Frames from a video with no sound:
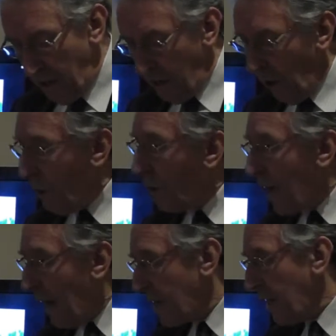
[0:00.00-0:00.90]
It's got all the
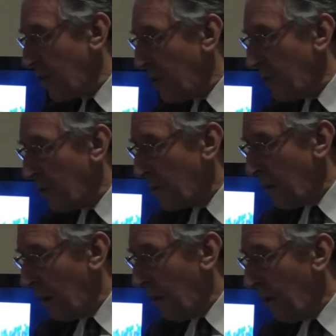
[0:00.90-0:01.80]
assets to do
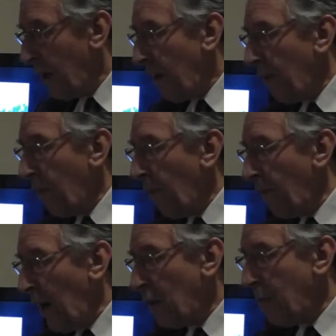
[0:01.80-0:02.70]
so, we've got
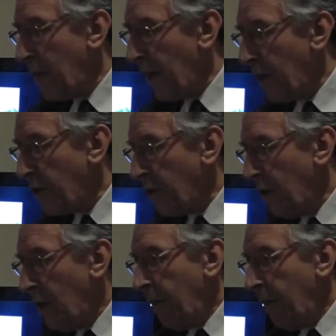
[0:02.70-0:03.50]
vast potential.